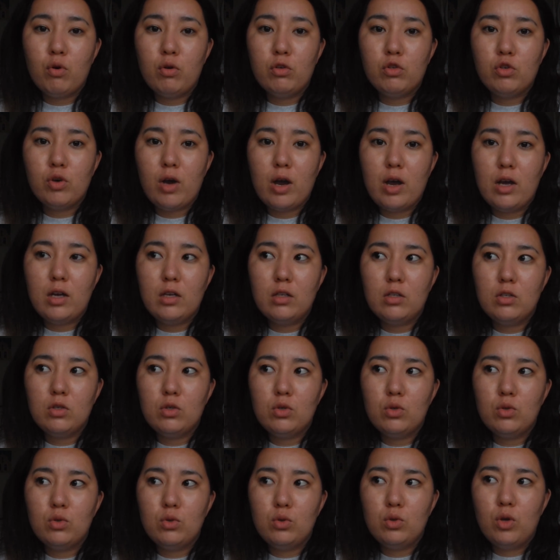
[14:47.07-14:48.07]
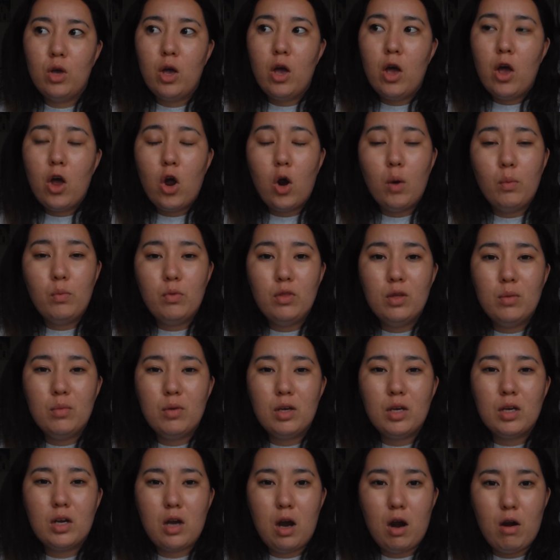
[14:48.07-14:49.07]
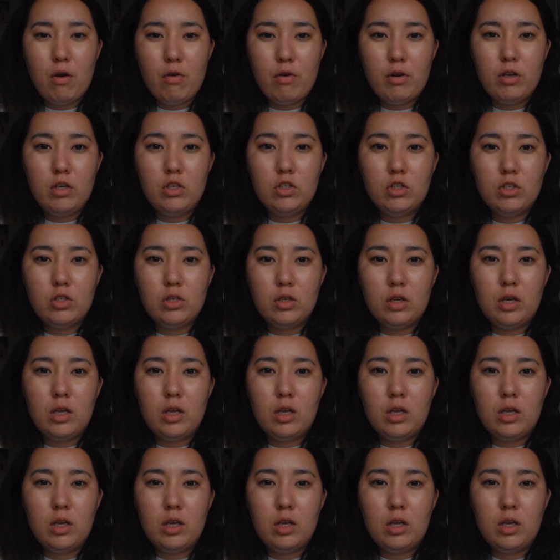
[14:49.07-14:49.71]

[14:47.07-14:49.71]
trying to help them encourage